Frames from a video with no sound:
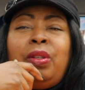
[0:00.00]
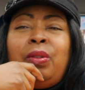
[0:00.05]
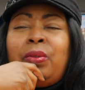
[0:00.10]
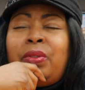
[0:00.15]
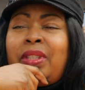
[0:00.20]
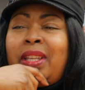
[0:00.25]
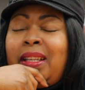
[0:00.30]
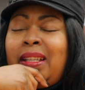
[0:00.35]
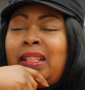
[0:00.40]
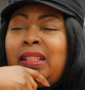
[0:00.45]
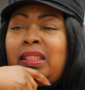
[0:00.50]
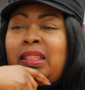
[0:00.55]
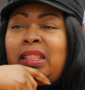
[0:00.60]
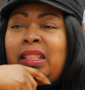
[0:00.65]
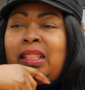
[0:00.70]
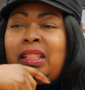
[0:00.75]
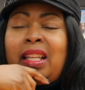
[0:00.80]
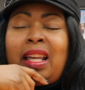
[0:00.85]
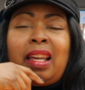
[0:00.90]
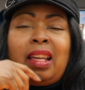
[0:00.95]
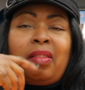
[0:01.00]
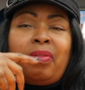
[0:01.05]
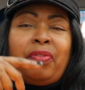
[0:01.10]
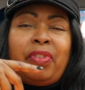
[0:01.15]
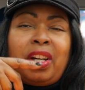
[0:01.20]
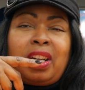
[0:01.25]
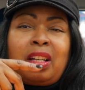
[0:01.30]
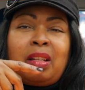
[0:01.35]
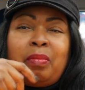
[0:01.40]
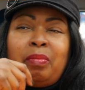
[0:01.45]
you saying shit like
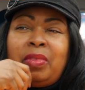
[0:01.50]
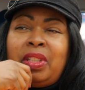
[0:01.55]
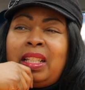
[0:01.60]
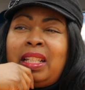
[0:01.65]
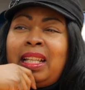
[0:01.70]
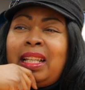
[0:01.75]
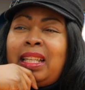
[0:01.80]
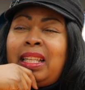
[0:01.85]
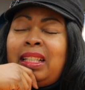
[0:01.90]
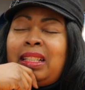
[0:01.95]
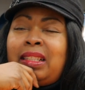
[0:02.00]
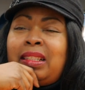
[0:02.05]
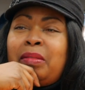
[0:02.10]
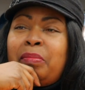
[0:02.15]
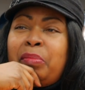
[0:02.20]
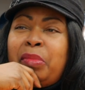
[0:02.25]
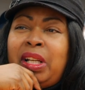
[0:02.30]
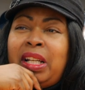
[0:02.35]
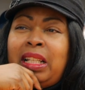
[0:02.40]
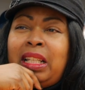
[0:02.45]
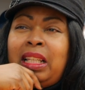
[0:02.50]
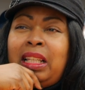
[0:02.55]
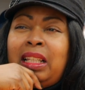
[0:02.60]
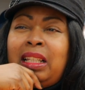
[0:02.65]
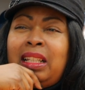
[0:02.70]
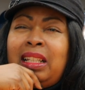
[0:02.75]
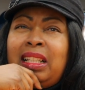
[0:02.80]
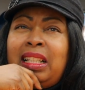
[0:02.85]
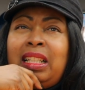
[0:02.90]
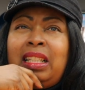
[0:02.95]
fuck them, then I get some
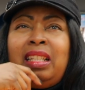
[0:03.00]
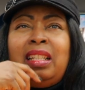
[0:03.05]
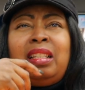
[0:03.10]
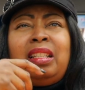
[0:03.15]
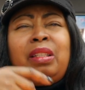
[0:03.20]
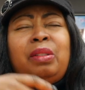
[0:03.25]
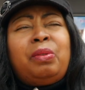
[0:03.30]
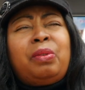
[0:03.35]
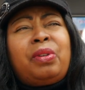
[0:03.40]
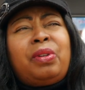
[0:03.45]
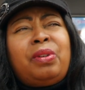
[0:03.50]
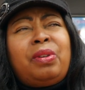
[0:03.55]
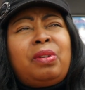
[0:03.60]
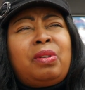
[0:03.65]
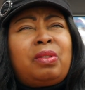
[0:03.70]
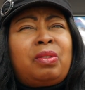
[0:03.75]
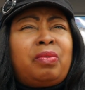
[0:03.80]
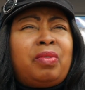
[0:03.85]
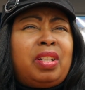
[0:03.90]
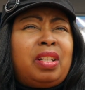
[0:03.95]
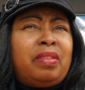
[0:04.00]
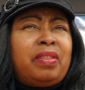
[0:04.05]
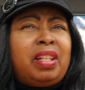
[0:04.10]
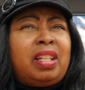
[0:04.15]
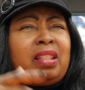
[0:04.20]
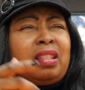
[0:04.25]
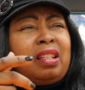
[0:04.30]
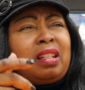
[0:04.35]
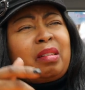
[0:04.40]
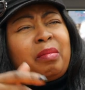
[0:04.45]
money, and then your little girls run
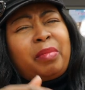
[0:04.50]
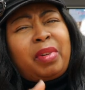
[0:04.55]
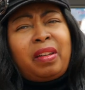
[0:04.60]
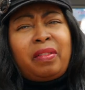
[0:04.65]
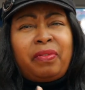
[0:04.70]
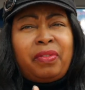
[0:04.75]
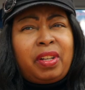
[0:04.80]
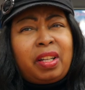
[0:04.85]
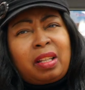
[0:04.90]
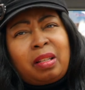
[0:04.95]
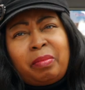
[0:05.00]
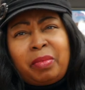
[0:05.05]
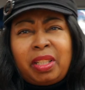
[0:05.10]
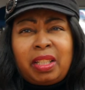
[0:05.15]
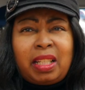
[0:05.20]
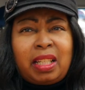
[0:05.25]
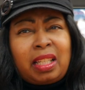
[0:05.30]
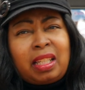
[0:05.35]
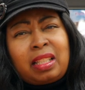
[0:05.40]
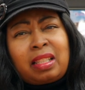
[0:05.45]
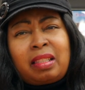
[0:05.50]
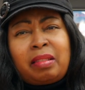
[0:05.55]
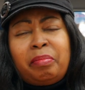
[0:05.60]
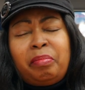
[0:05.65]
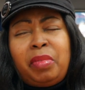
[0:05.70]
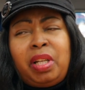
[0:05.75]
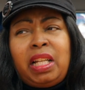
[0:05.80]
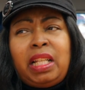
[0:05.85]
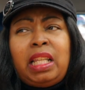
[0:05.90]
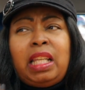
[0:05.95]
around talking about fuck them, then I get
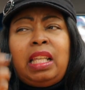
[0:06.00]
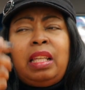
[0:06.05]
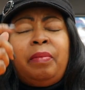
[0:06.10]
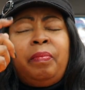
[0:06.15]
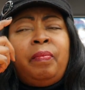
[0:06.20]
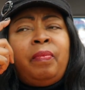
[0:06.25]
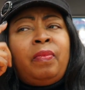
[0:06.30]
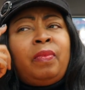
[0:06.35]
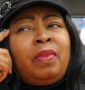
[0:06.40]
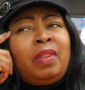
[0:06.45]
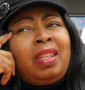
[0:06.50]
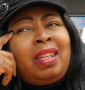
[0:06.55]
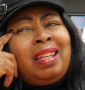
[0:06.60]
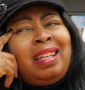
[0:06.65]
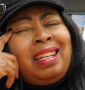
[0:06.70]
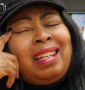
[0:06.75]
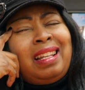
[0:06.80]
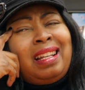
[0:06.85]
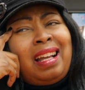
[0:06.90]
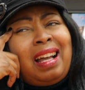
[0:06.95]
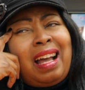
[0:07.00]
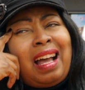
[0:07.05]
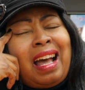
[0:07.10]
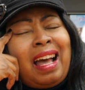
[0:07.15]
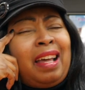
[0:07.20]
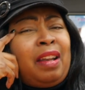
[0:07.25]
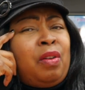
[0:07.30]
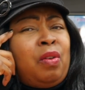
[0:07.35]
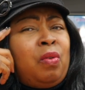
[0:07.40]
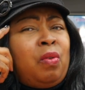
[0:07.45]
some money,
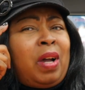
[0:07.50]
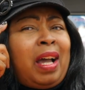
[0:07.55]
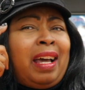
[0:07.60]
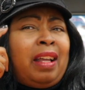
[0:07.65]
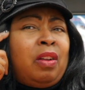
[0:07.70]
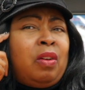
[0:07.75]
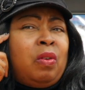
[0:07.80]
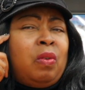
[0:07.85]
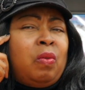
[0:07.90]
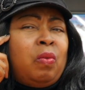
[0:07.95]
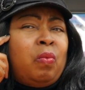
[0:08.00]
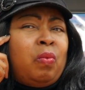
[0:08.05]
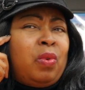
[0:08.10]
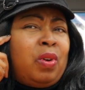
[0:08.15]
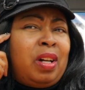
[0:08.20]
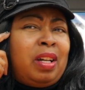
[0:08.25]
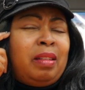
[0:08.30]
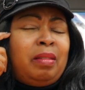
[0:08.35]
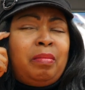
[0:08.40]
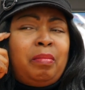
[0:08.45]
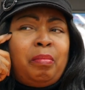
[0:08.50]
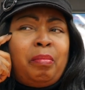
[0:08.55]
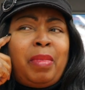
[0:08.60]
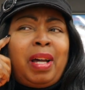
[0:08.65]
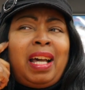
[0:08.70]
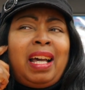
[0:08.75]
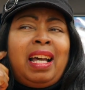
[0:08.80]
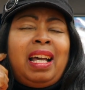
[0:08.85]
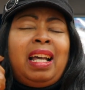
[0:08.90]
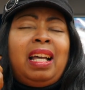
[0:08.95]
I don't I don't want
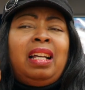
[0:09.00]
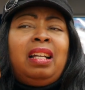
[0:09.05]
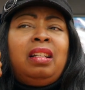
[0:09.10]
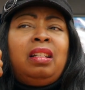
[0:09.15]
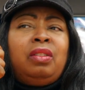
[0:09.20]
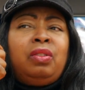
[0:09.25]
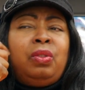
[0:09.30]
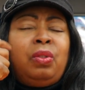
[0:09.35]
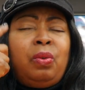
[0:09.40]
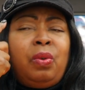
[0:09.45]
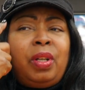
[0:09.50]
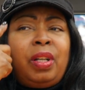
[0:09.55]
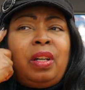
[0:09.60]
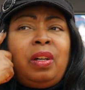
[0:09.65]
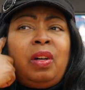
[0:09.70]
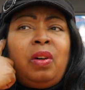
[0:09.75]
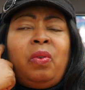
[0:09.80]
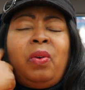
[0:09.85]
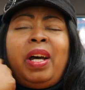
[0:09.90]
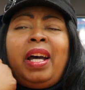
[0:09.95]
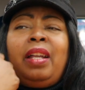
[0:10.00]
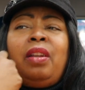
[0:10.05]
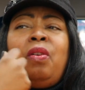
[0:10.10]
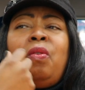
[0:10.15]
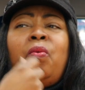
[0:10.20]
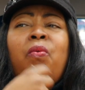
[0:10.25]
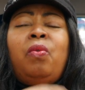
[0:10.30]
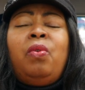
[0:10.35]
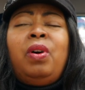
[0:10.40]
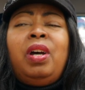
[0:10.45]
my daughter or I
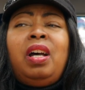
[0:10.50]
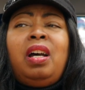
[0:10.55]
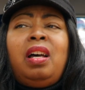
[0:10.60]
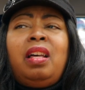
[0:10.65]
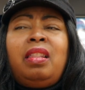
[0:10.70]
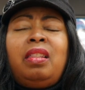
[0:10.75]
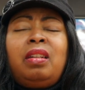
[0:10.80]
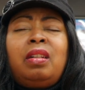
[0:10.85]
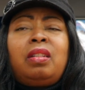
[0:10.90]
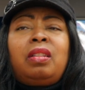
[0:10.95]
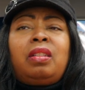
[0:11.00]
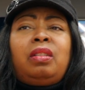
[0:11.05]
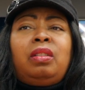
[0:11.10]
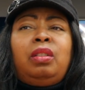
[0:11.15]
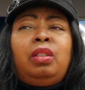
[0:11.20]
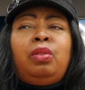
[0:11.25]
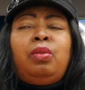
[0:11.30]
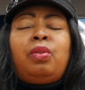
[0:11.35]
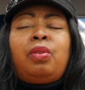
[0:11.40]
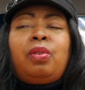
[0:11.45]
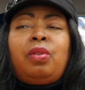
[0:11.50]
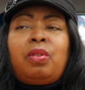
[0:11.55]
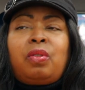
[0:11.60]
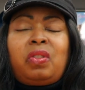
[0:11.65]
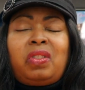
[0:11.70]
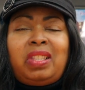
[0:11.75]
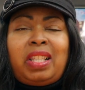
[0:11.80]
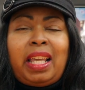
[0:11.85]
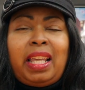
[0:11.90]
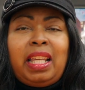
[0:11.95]
don't want other little
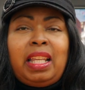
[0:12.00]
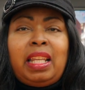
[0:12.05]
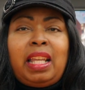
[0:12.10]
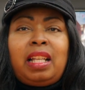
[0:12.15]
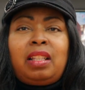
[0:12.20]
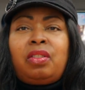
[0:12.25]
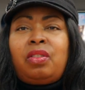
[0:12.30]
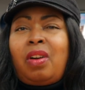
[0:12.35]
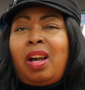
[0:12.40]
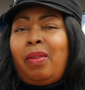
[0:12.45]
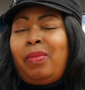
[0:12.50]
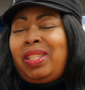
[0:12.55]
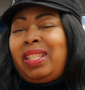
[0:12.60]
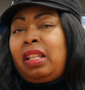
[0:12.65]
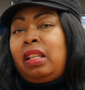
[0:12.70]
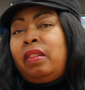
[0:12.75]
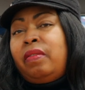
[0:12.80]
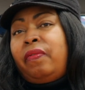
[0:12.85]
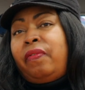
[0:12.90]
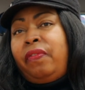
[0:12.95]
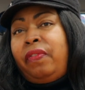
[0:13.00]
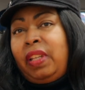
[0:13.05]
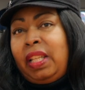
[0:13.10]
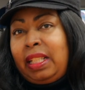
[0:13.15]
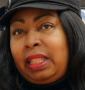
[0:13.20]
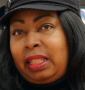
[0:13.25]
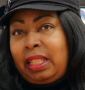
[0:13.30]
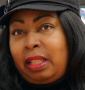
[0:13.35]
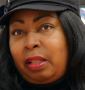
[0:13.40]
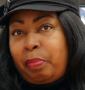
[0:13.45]
girls saying that. So I was
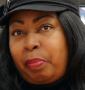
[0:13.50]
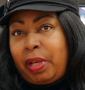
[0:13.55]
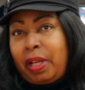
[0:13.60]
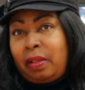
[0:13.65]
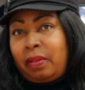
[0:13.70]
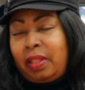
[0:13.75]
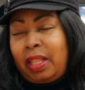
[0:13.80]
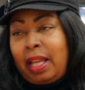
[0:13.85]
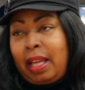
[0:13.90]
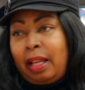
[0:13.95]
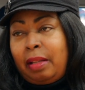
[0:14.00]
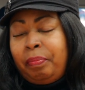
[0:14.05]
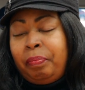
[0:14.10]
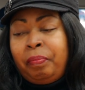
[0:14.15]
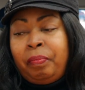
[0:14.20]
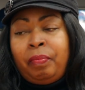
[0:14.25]
conflicted about that.